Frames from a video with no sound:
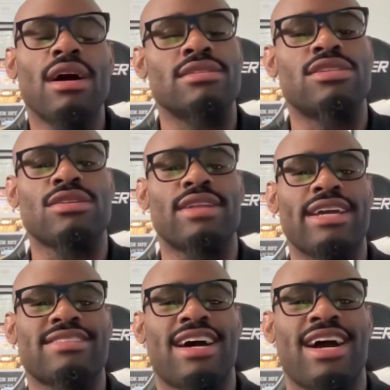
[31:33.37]
Until
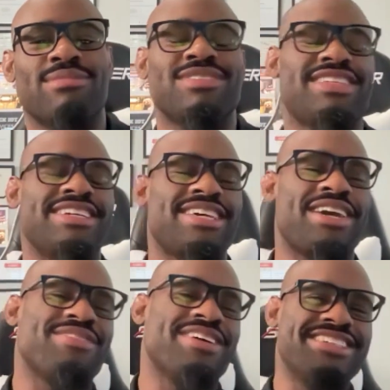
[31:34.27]
next time, stay
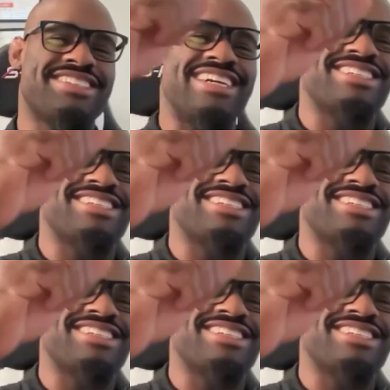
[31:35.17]
safe, stay